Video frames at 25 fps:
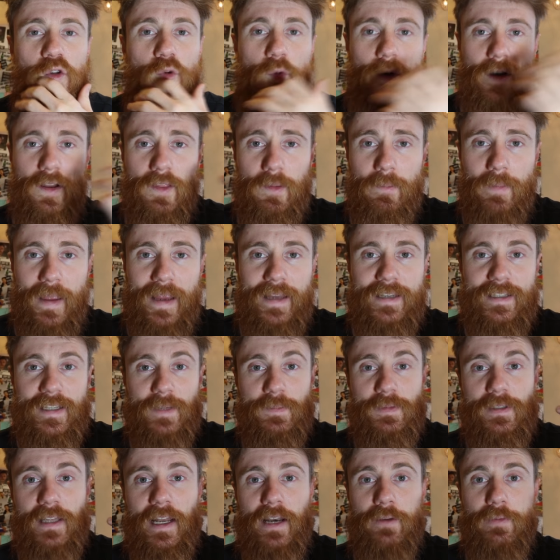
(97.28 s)
So one of the main
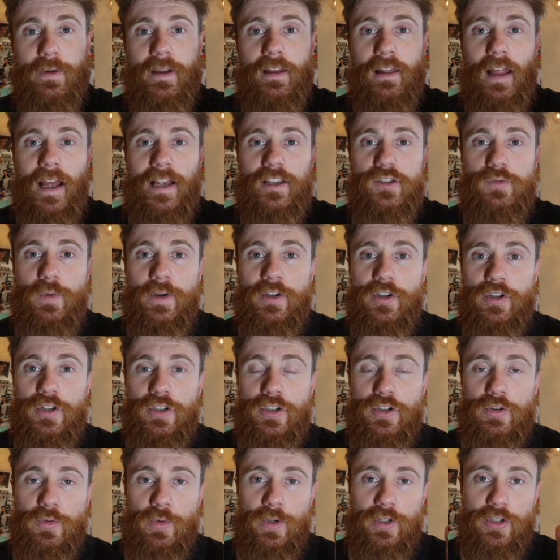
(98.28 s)
tips that I realized when
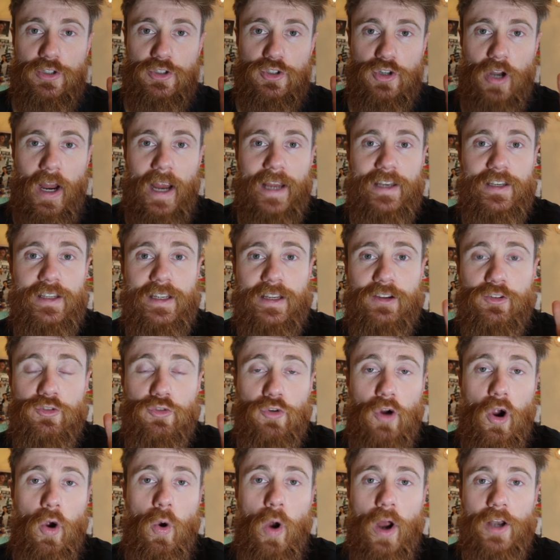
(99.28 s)
you're trying to
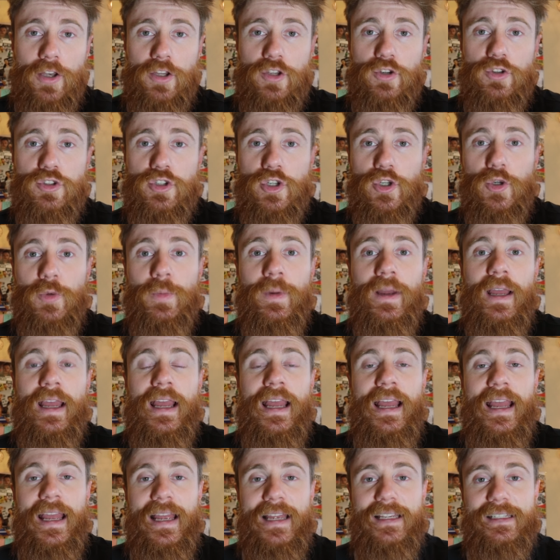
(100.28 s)
grow on YouTube
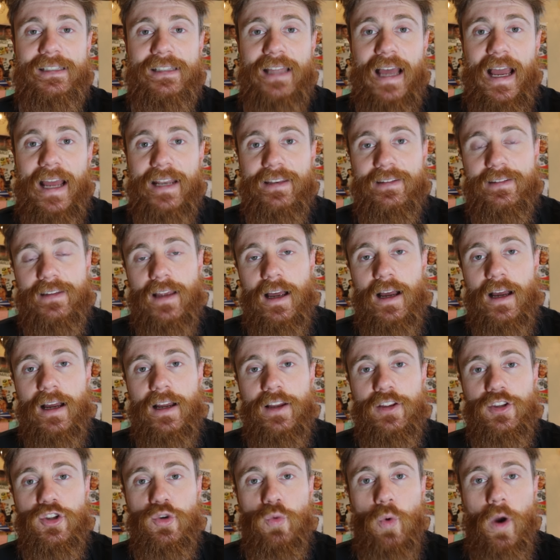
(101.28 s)
is
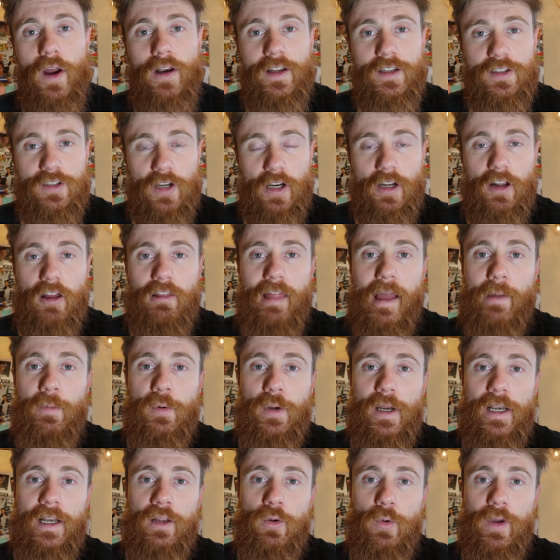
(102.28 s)
that you want to start
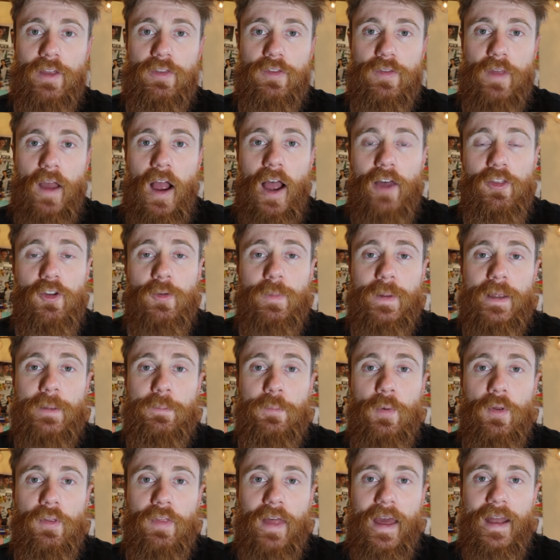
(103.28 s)
collaborating with other
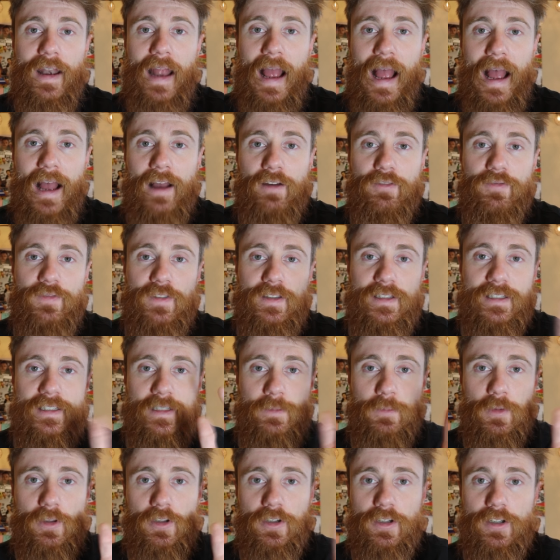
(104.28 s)
people that have the
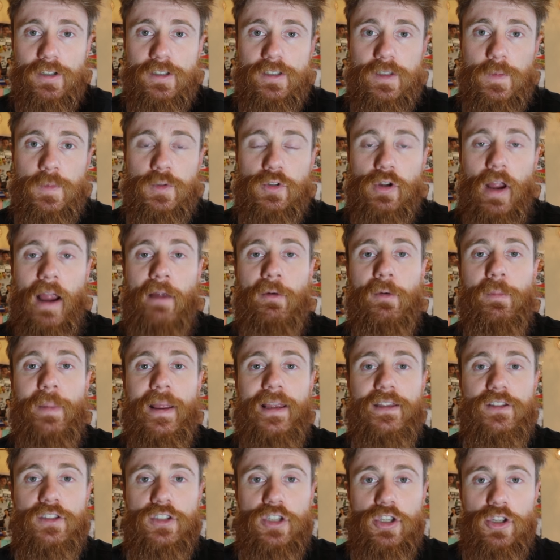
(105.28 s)
similar subscriber
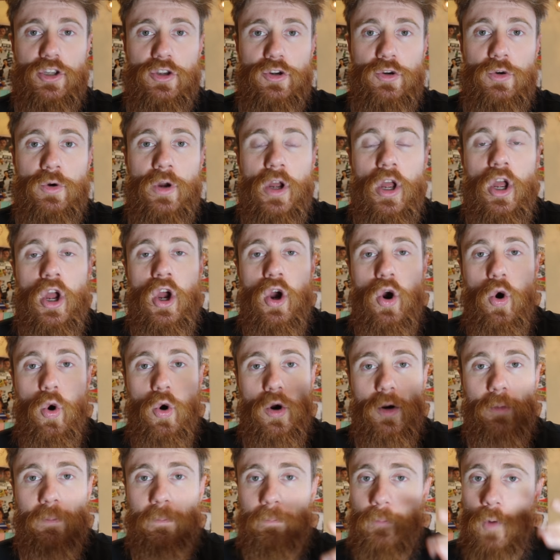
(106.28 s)
base to you,
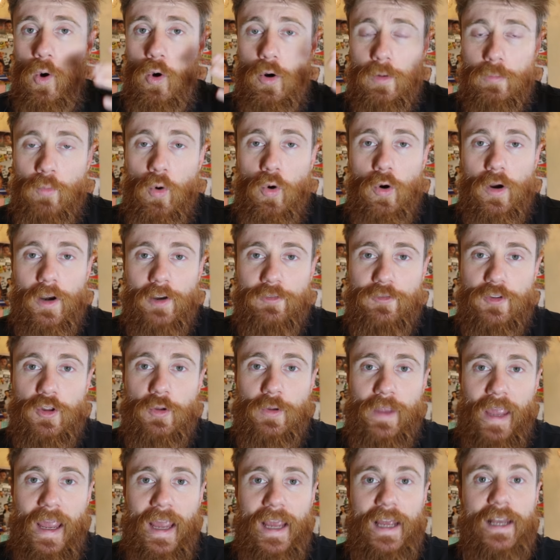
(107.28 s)
or more if
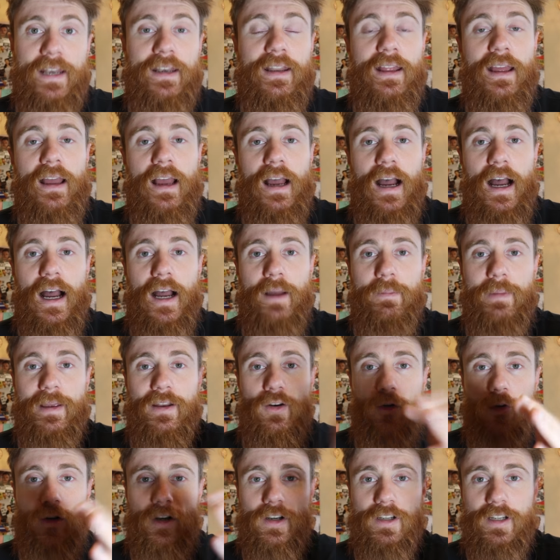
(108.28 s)
you can,
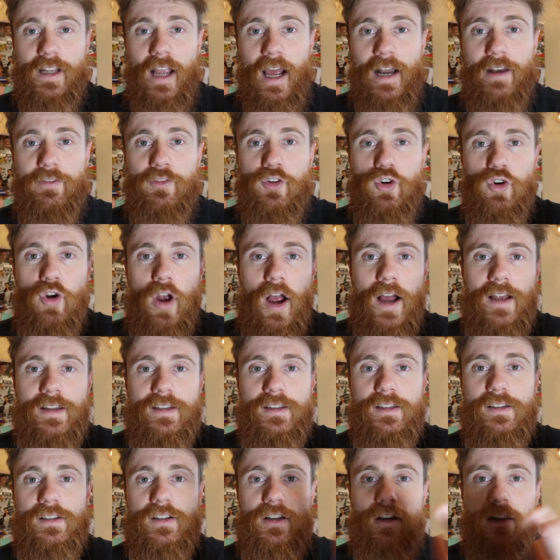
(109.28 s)
in order to kind of
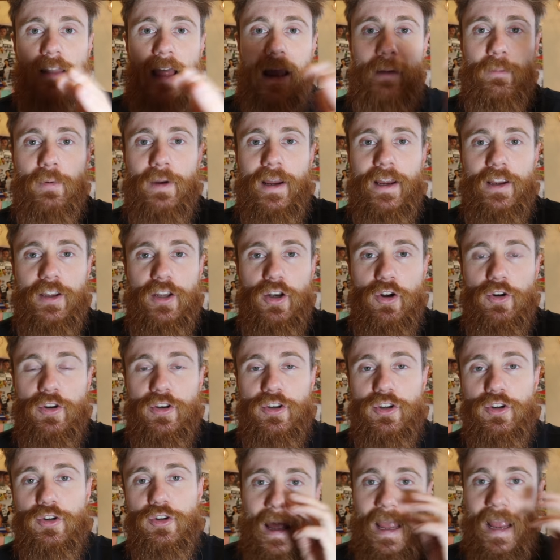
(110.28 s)
cross collaborate, you know,
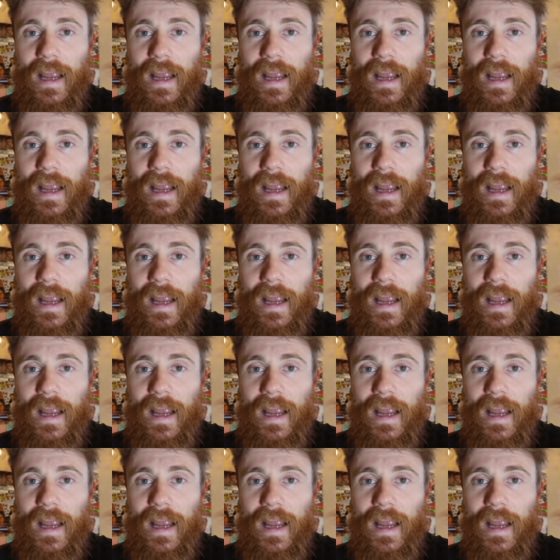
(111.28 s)
and